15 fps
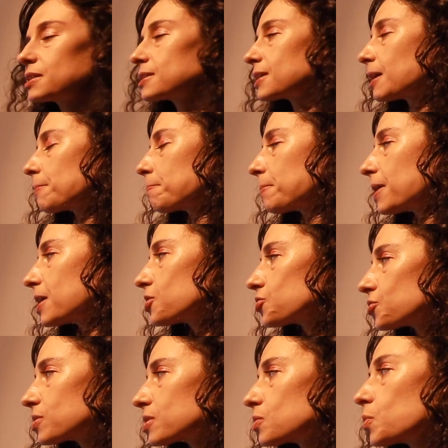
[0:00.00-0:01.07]
these are
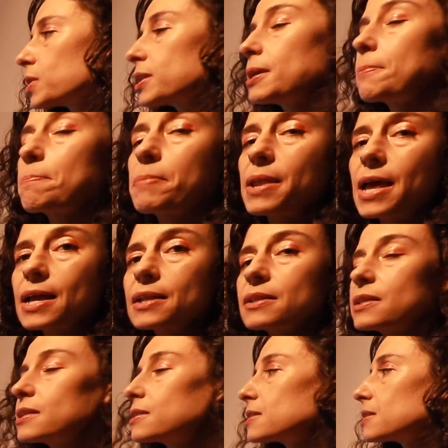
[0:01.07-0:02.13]
patients with
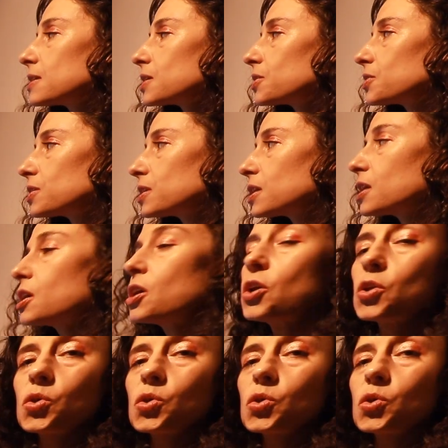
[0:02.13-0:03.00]
implanted CRT.